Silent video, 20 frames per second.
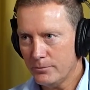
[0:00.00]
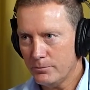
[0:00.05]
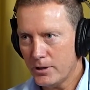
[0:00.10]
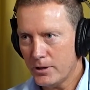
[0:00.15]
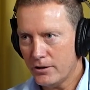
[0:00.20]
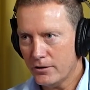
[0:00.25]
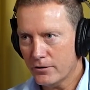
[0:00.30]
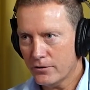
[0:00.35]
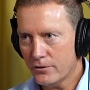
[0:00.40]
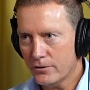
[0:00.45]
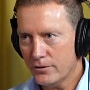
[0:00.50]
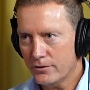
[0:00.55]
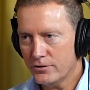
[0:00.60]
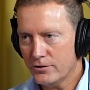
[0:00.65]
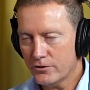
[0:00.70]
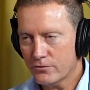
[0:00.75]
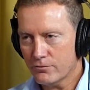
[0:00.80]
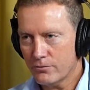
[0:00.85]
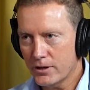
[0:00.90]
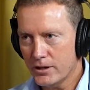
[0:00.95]
Marathon
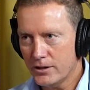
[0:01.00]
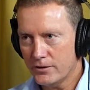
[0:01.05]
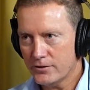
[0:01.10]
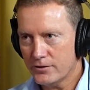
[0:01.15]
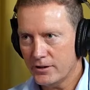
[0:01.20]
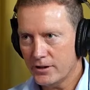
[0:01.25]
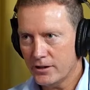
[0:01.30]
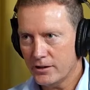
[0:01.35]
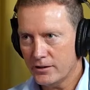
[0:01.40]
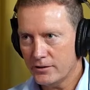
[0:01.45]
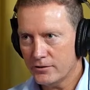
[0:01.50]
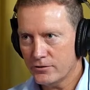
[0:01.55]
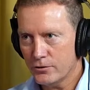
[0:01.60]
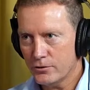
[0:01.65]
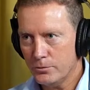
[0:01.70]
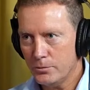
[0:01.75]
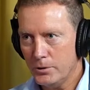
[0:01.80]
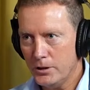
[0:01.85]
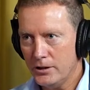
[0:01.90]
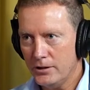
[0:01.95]
just raised another
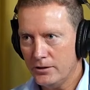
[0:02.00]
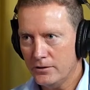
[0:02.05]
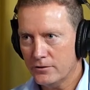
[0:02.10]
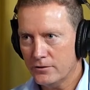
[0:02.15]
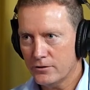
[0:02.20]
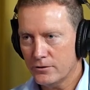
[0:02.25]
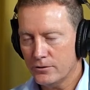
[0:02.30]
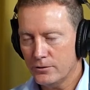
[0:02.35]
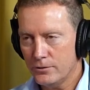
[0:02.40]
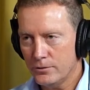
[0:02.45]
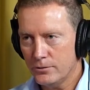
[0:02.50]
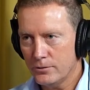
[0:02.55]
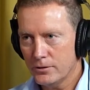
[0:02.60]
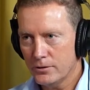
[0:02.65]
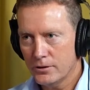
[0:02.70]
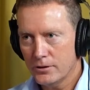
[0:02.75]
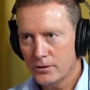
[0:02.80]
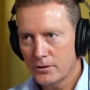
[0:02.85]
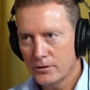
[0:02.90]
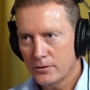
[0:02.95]
$2 billion to
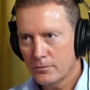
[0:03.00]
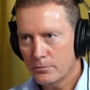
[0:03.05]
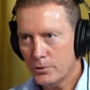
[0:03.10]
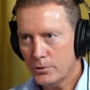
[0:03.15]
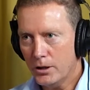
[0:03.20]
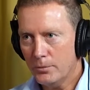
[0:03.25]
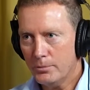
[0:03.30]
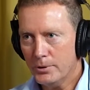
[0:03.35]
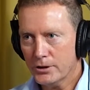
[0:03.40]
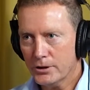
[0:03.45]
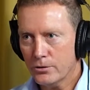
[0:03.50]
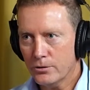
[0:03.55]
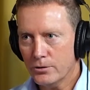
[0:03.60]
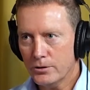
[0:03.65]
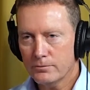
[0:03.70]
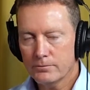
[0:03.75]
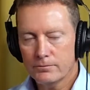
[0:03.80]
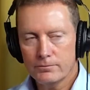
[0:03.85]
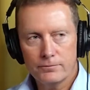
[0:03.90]
buy Bitcoin.